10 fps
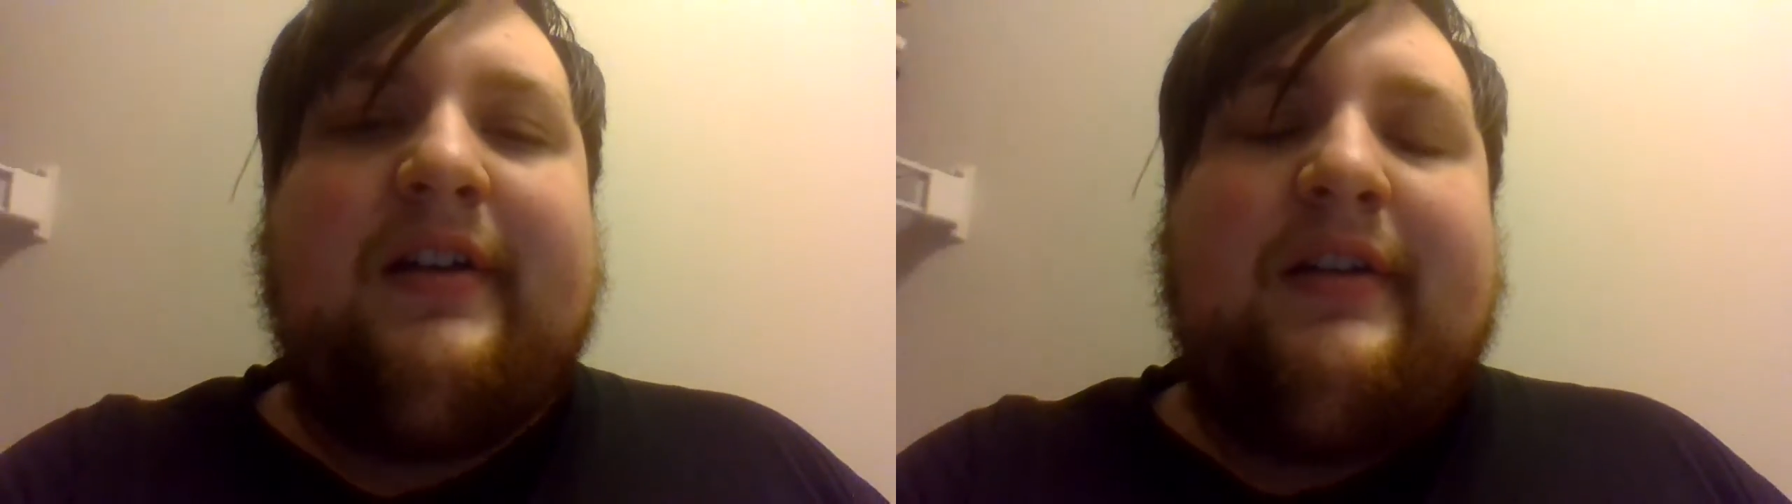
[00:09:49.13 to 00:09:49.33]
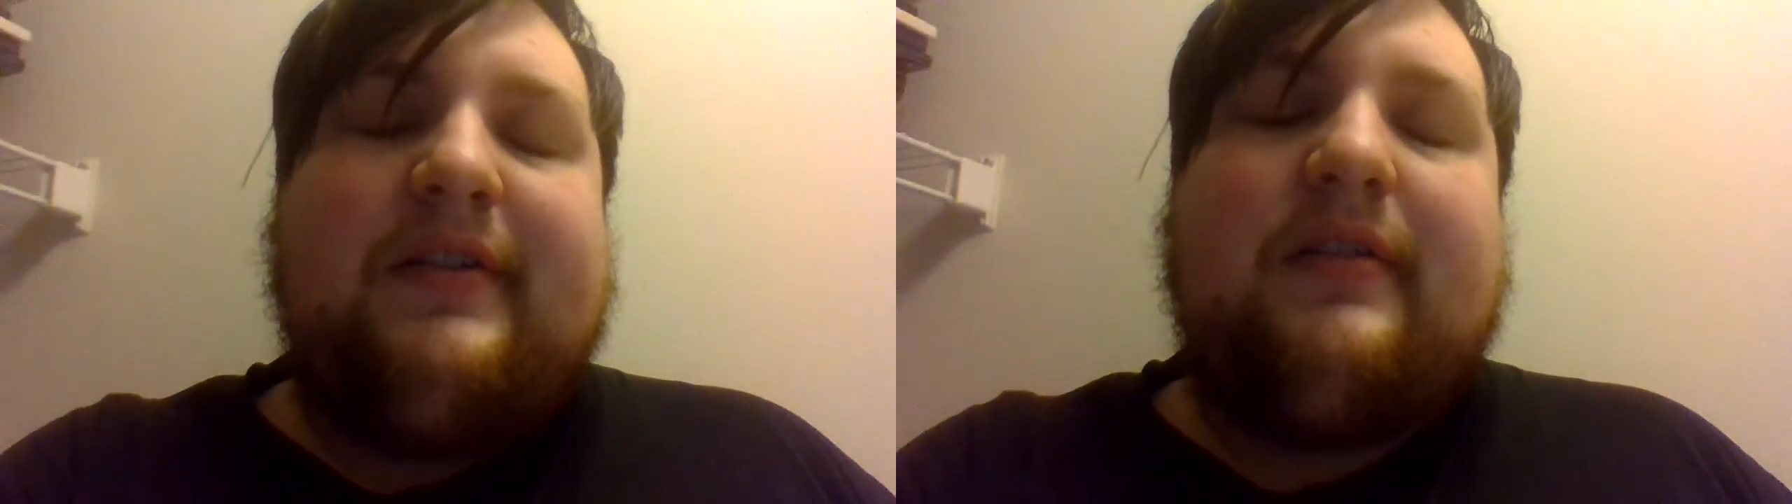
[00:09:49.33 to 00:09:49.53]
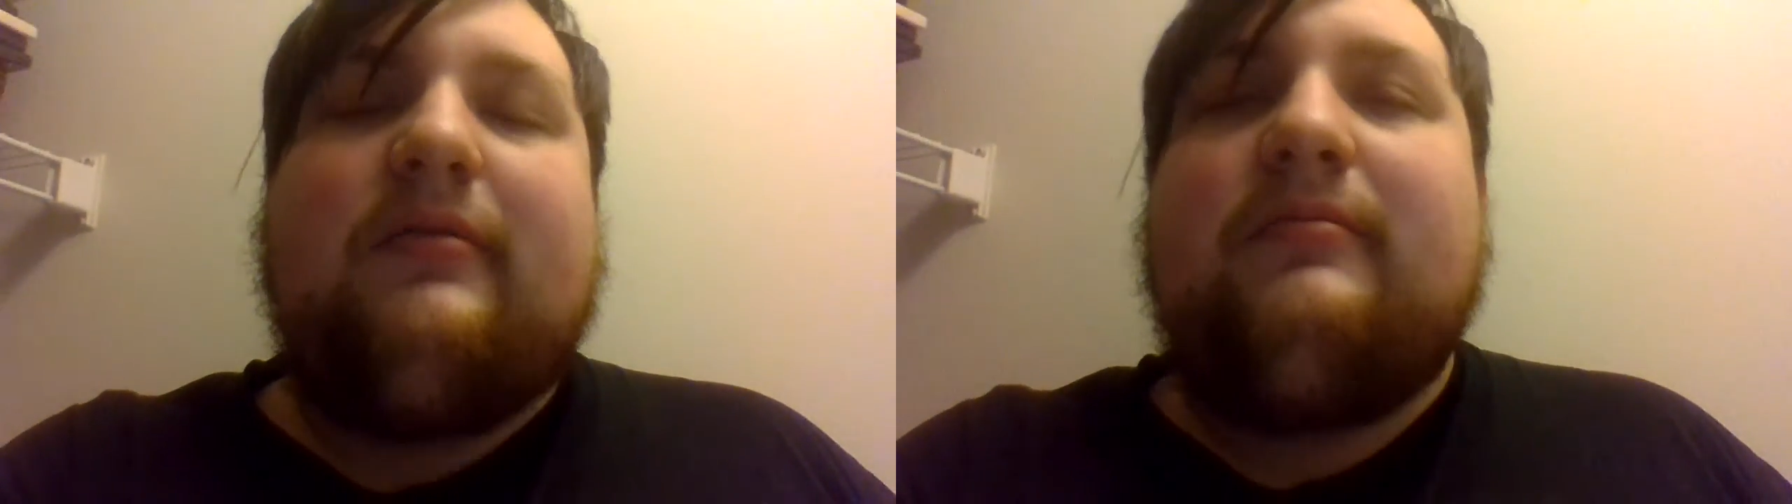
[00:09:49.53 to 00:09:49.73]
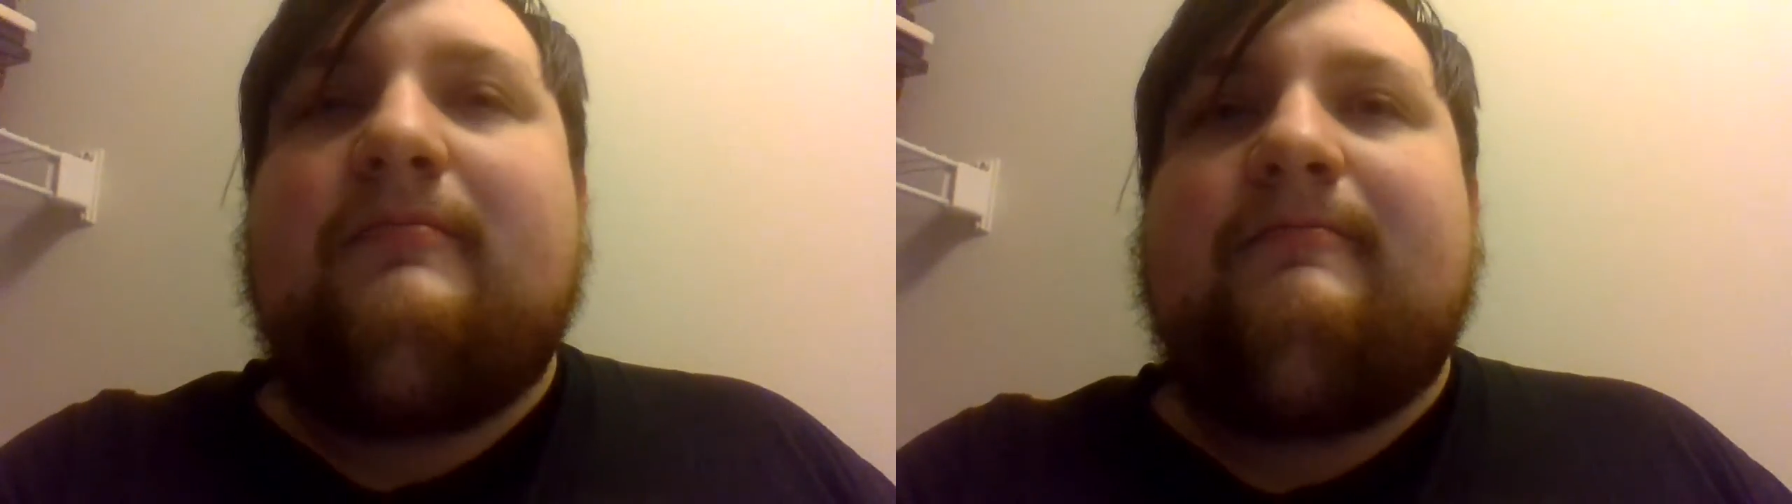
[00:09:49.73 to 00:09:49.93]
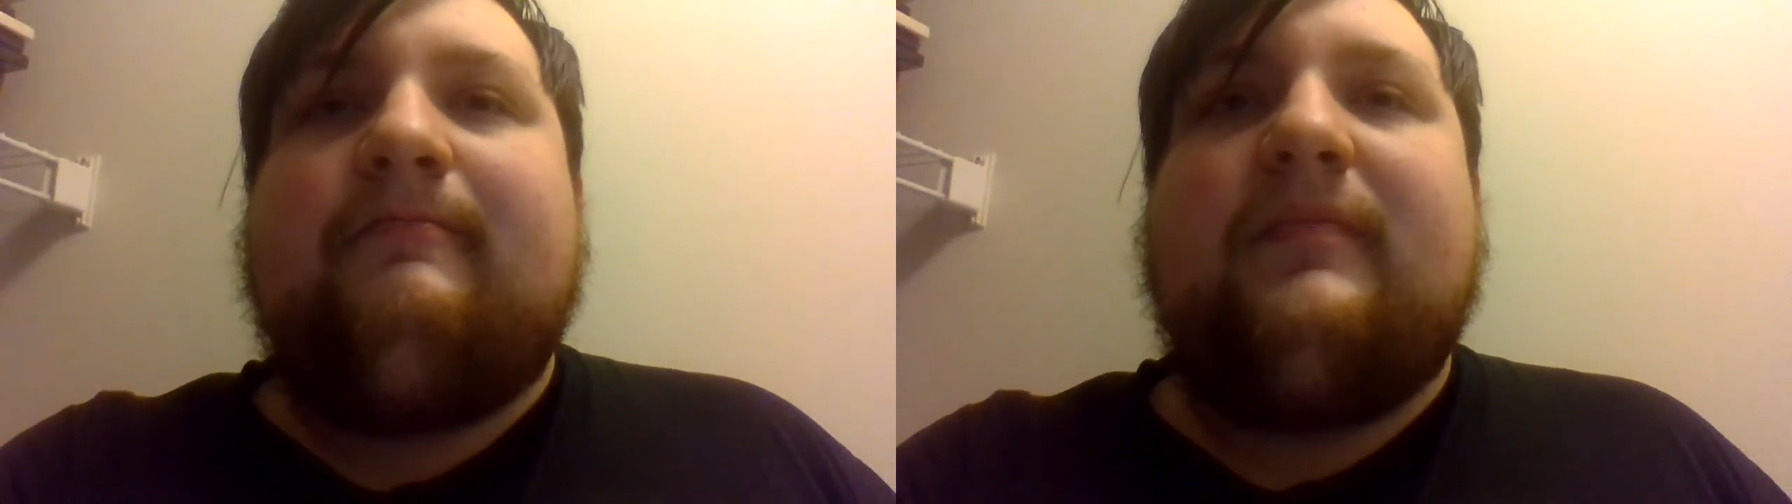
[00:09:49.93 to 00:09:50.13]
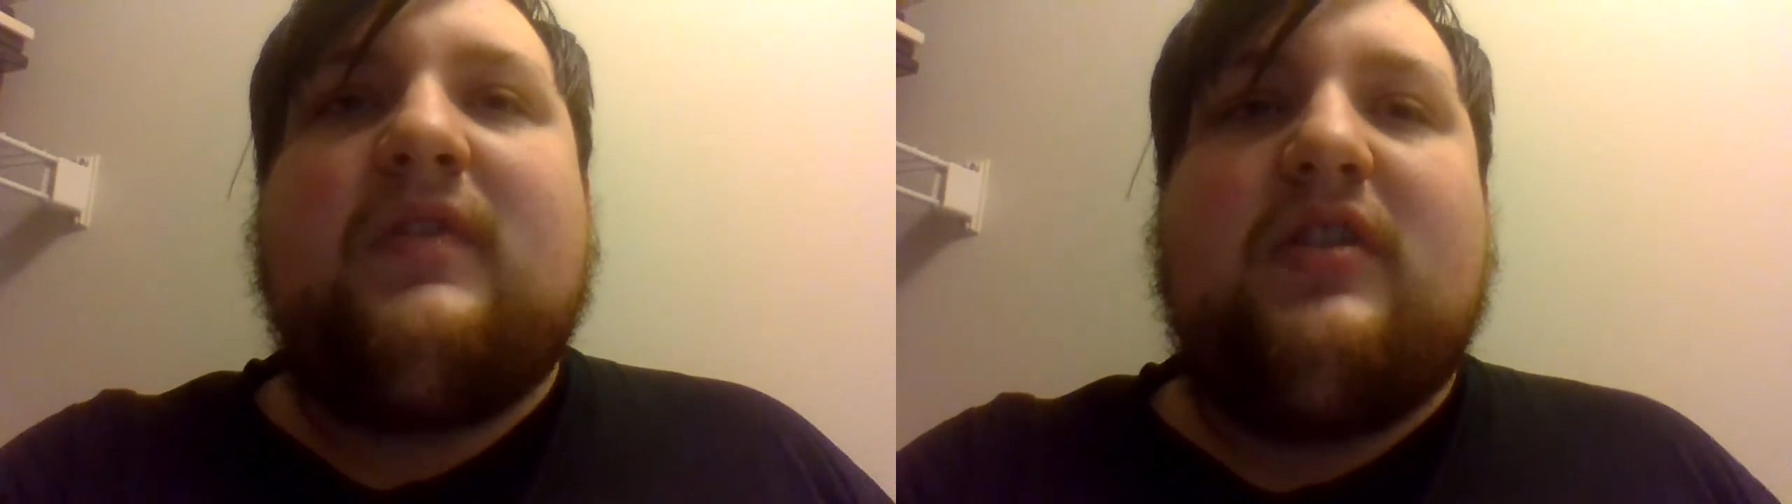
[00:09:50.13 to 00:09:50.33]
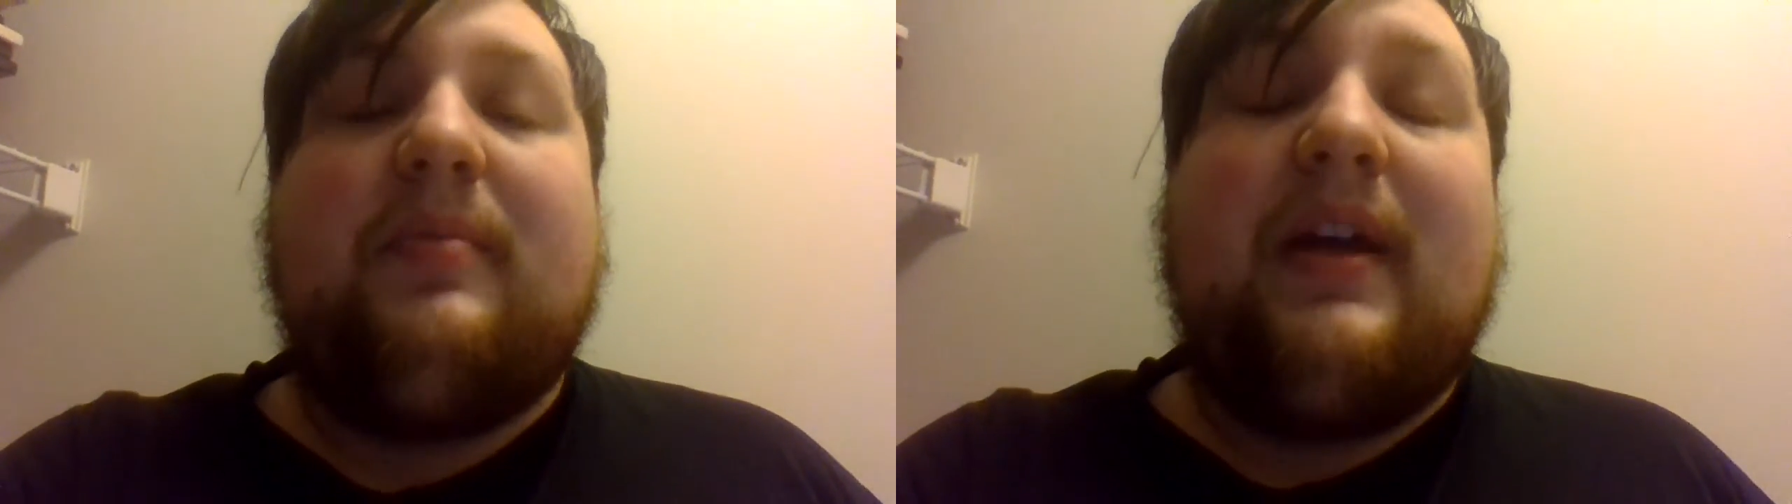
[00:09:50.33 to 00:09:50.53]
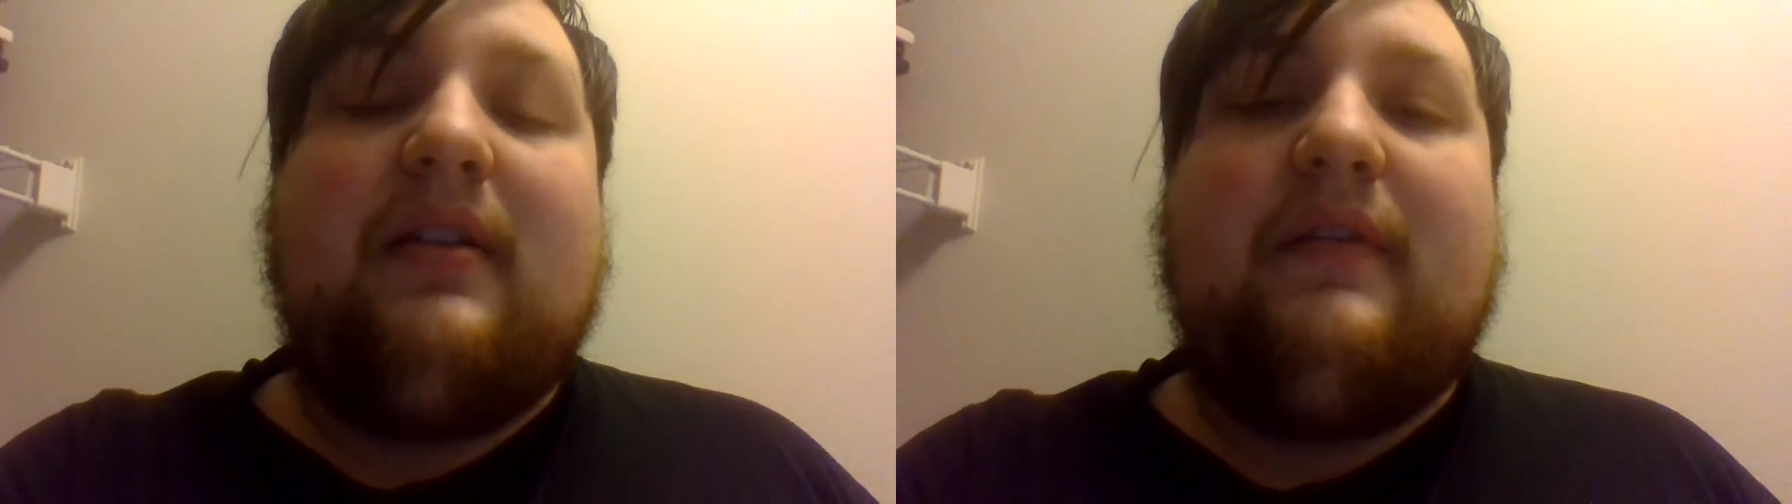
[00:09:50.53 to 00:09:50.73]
So, Japan